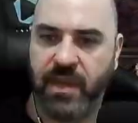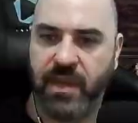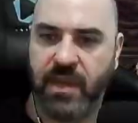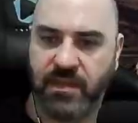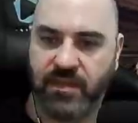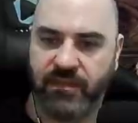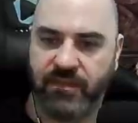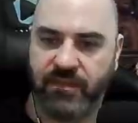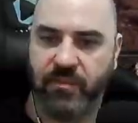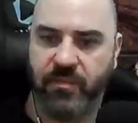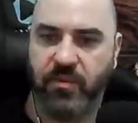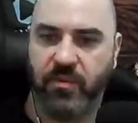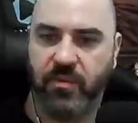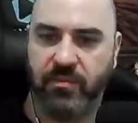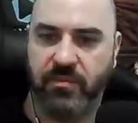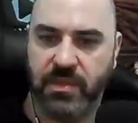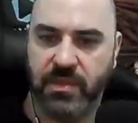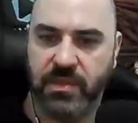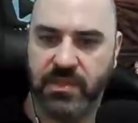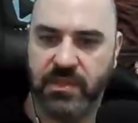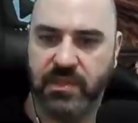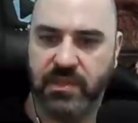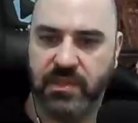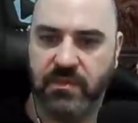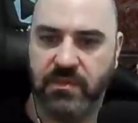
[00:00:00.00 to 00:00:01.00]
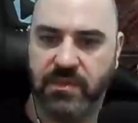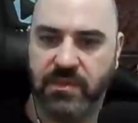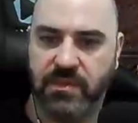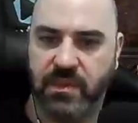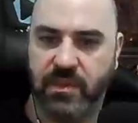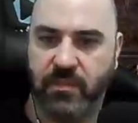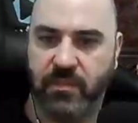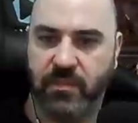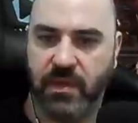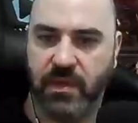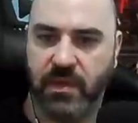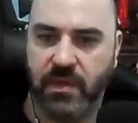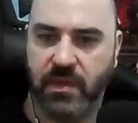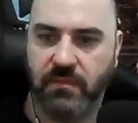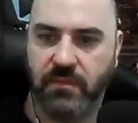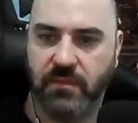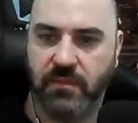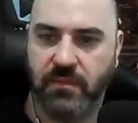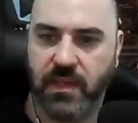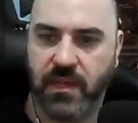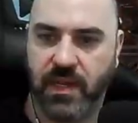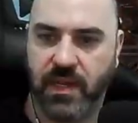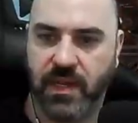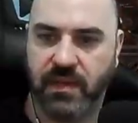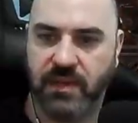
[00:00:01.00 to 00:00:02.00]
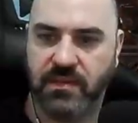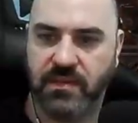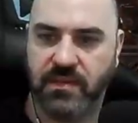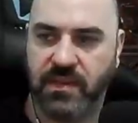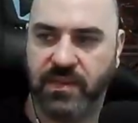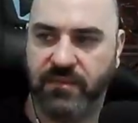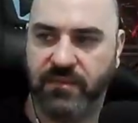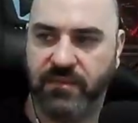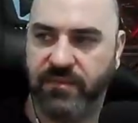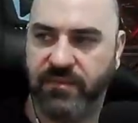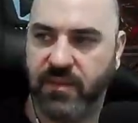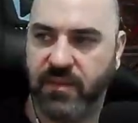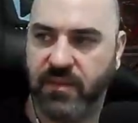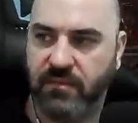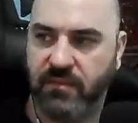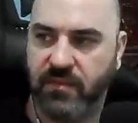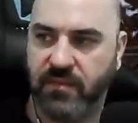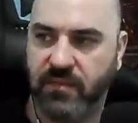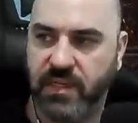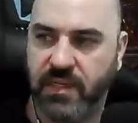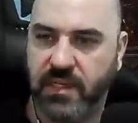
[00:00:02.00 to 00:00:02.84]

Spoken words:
for movement skill so that we can get out of stuff that we need to